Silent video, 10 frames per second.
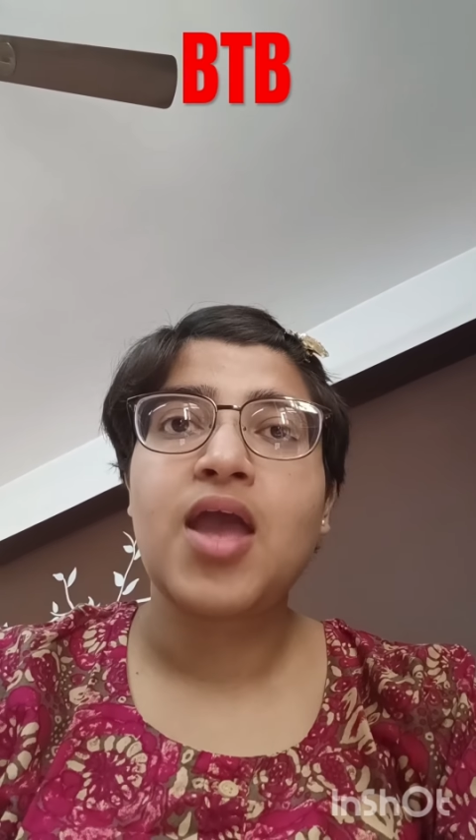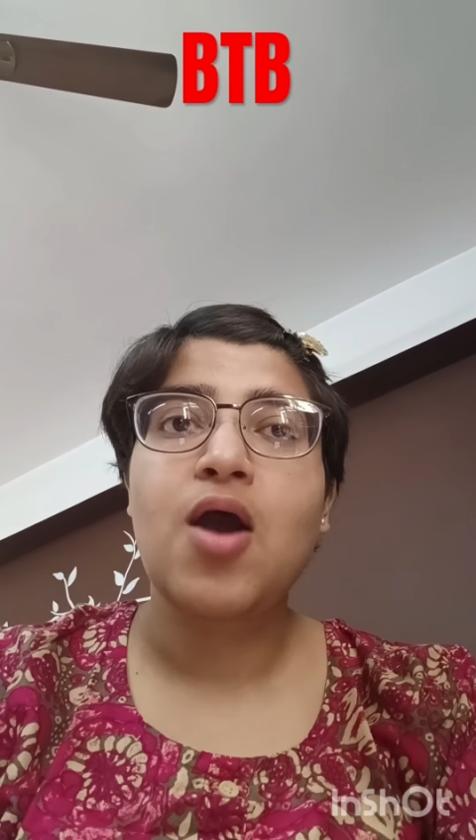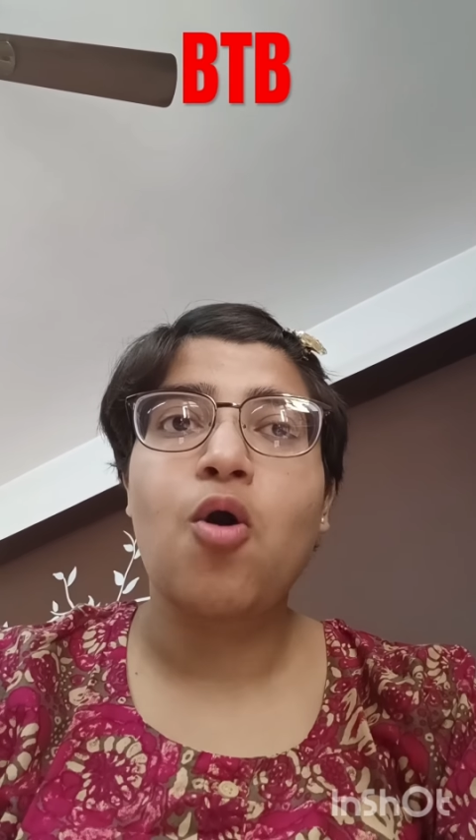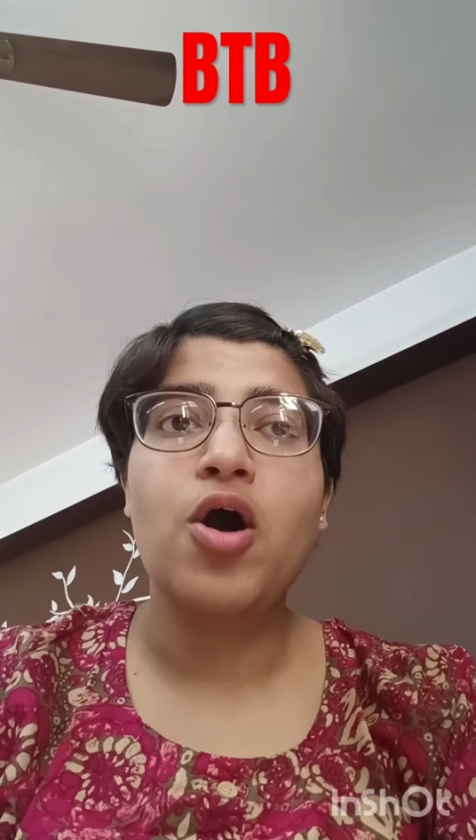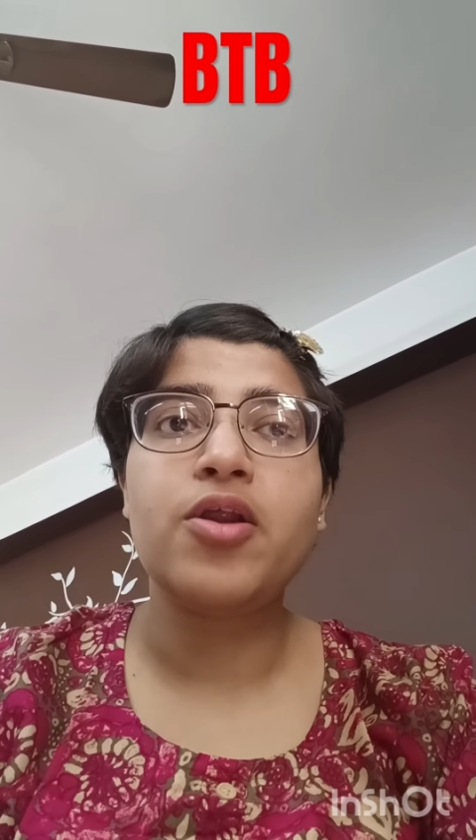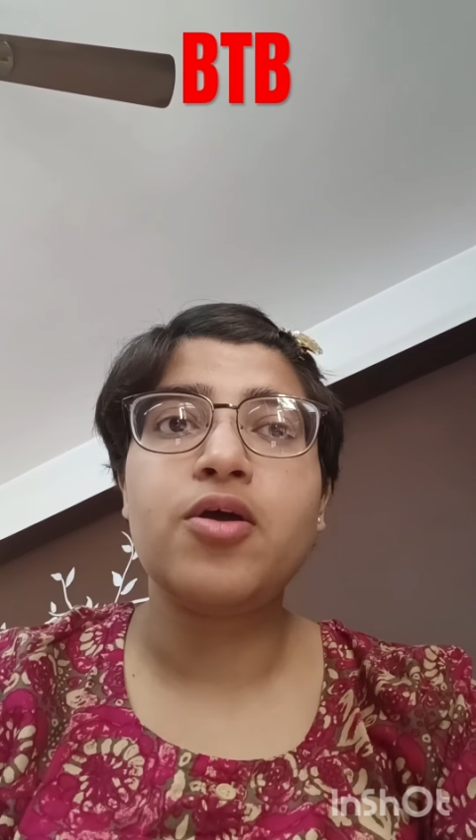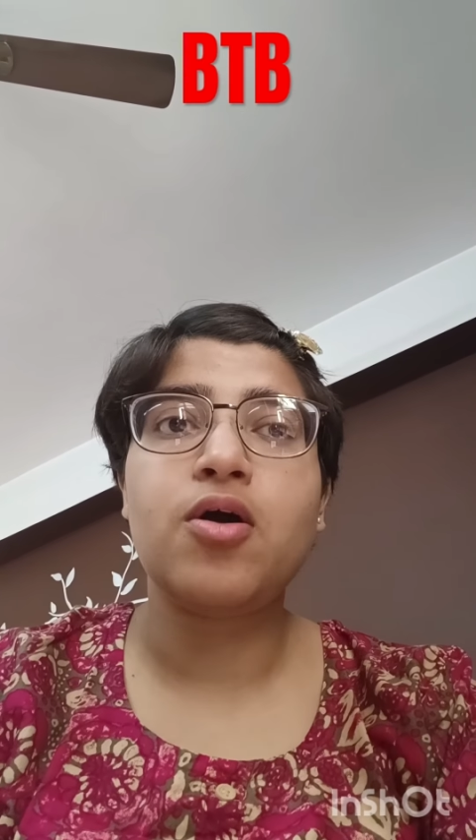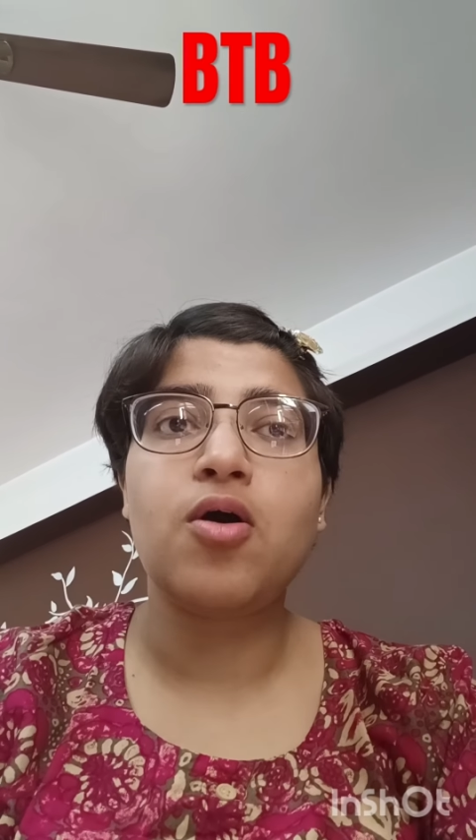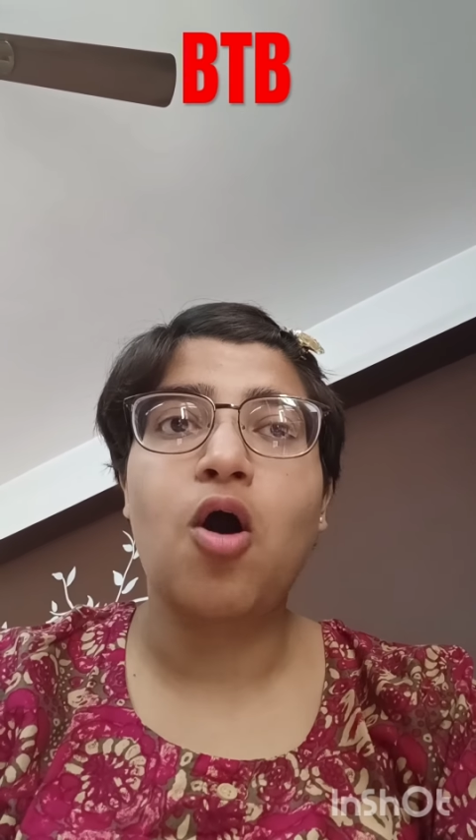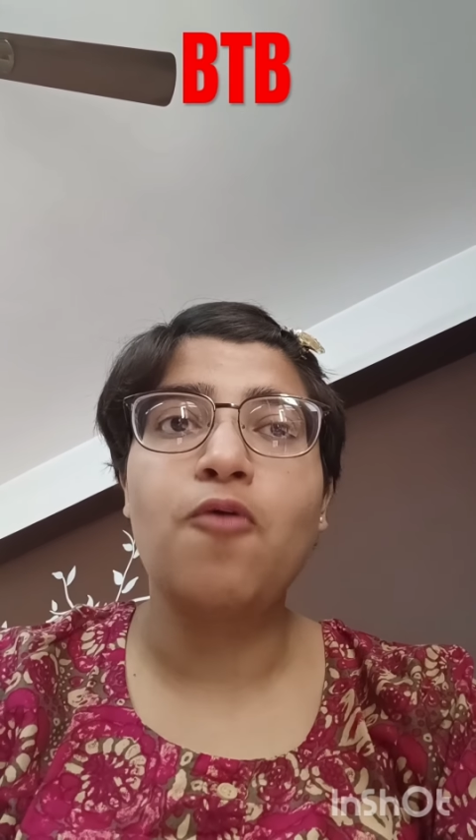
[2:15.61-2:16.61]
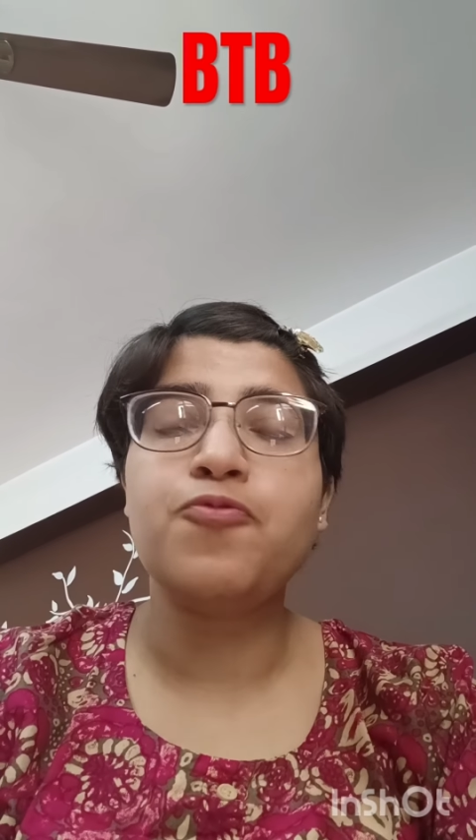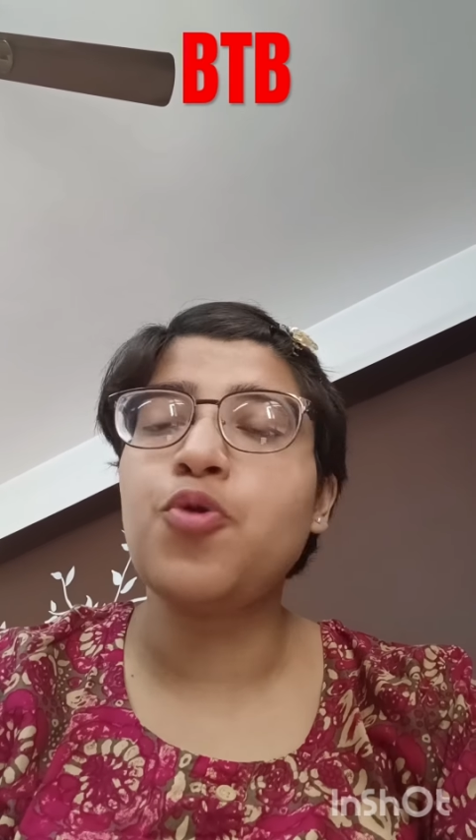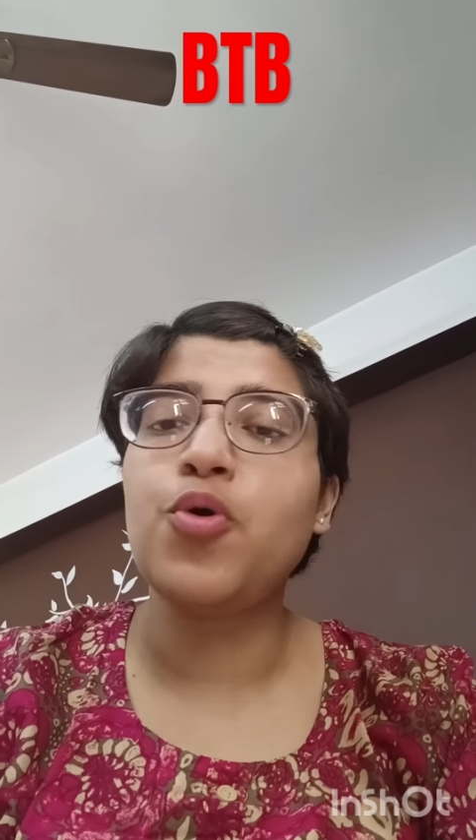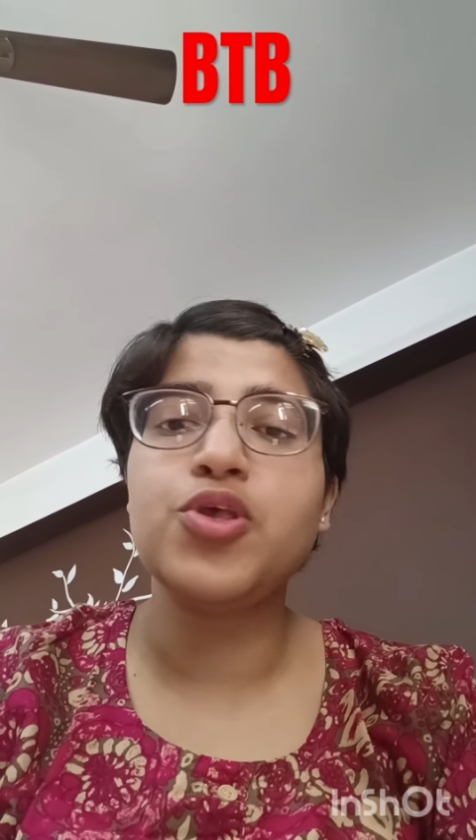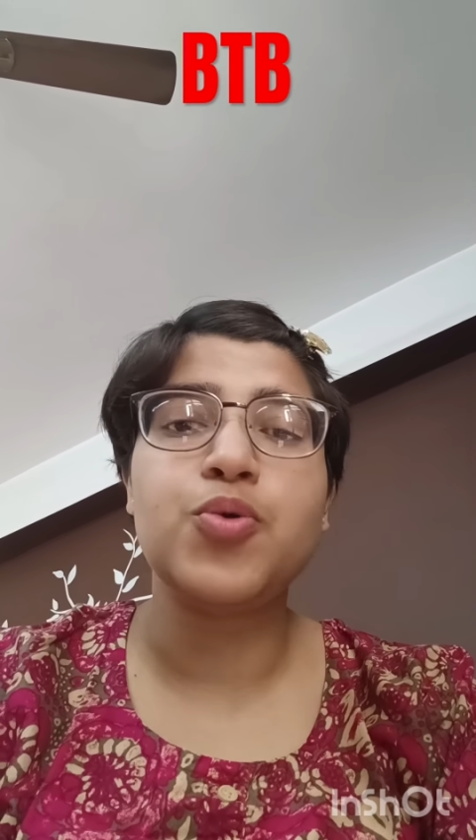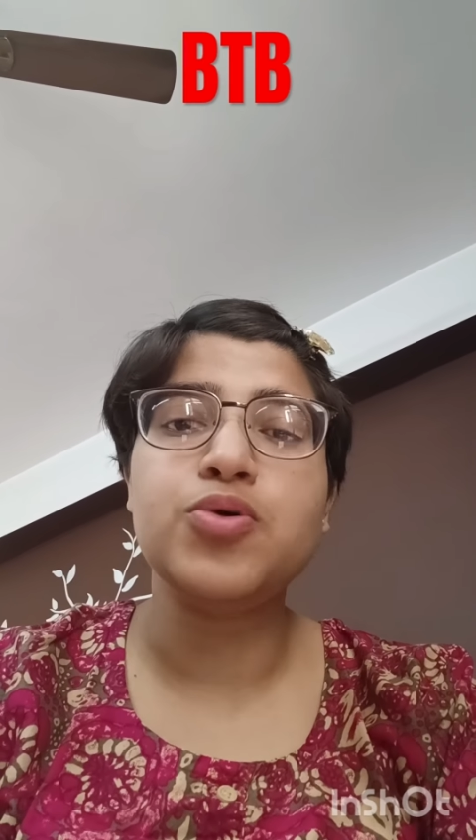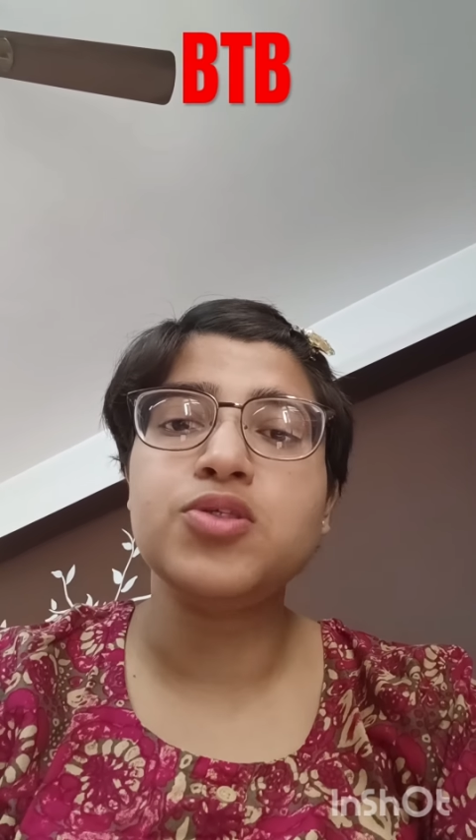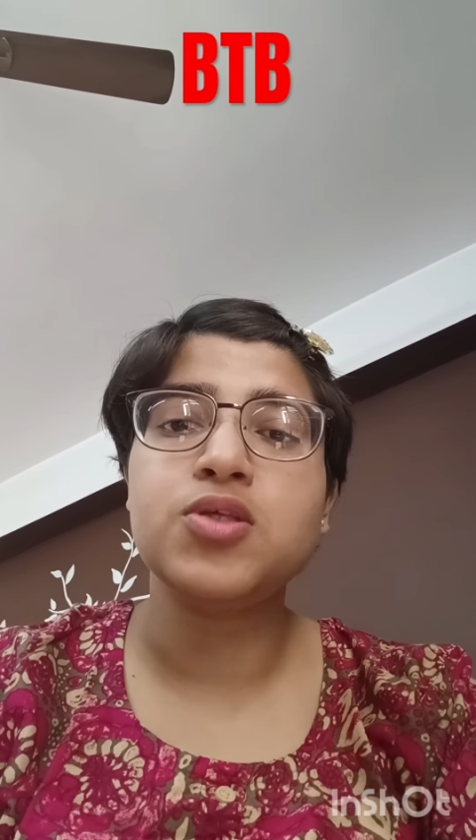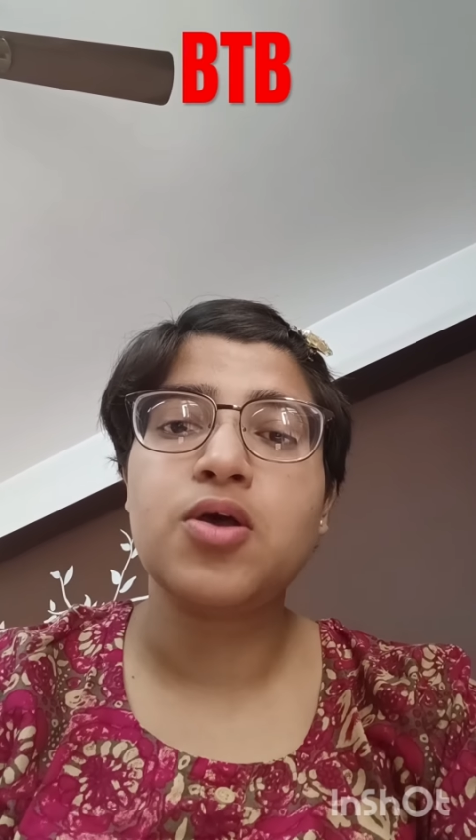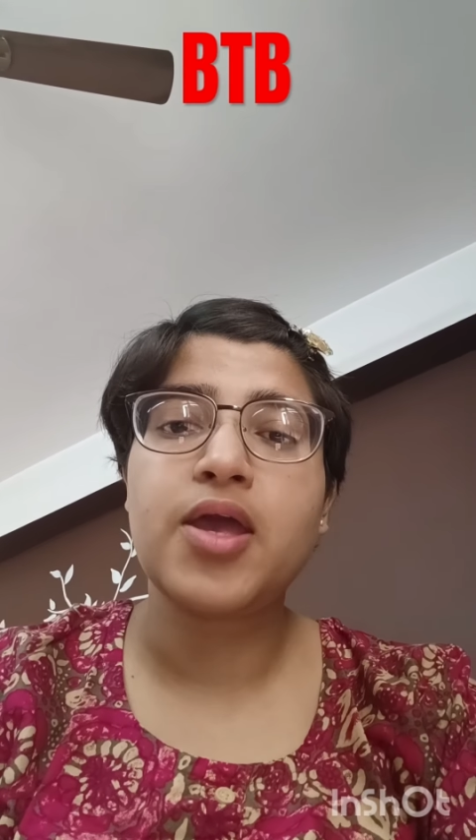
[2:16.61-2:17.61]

or of no use